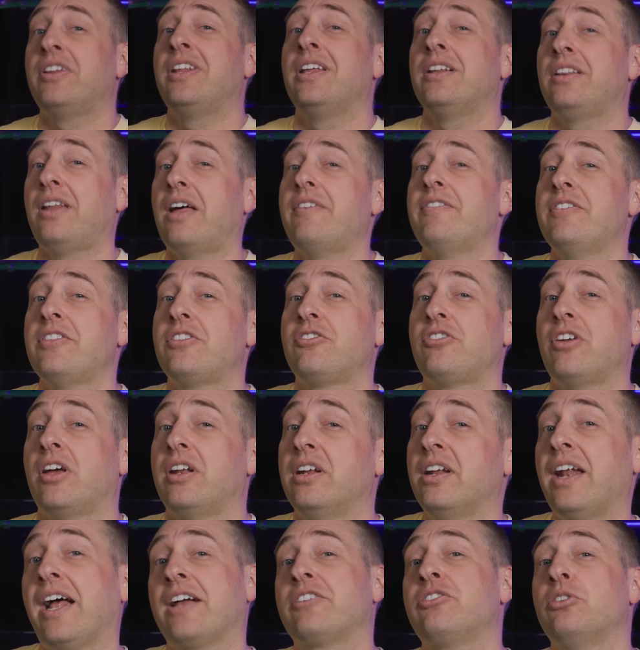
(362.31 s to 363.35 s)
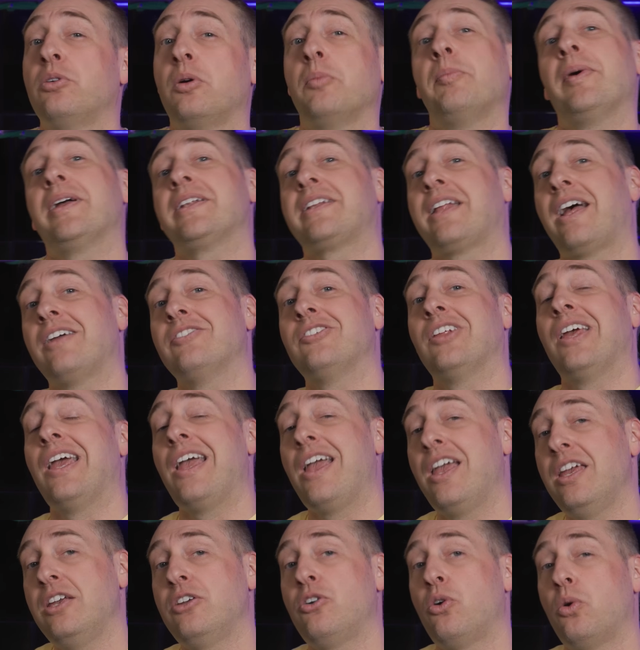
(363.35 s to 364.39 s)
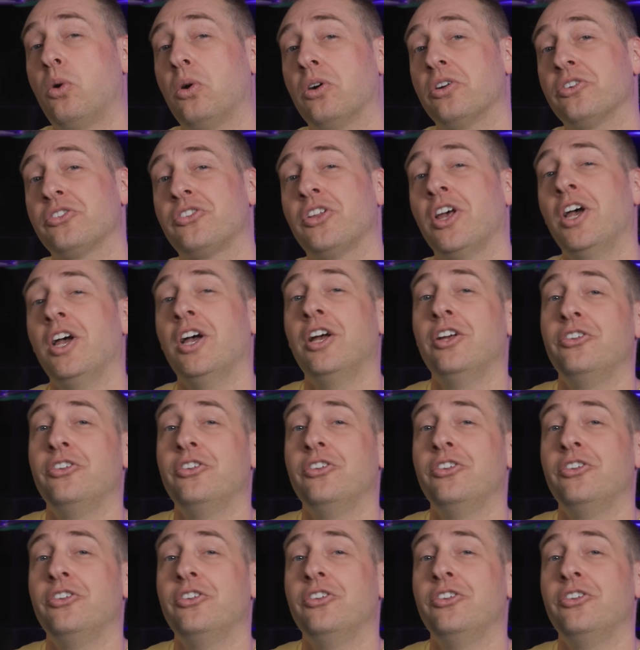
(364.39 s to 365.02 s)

the 11th gen, it actually went back down to eight cores.